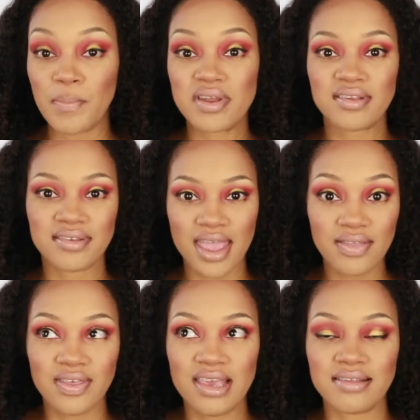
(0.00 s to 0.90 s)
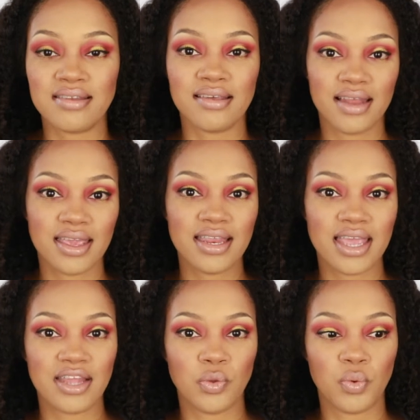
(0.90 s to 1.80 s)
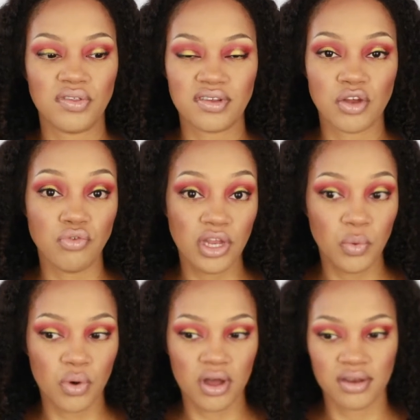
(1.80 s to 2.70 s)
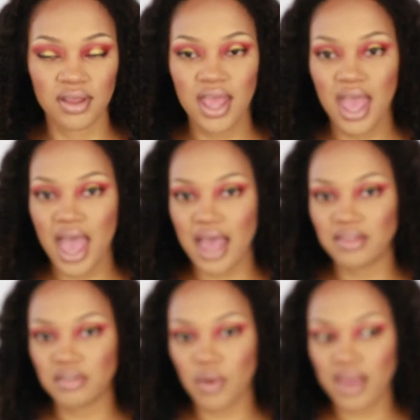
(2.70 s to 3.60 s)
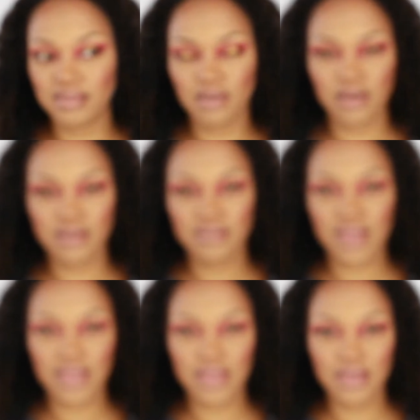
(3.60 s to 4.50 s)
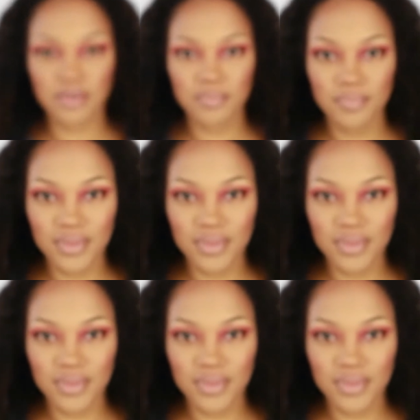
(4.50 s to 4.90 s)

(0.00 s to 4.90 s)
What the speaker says: let me just take these until I can get the ones that I really want. And so I started taking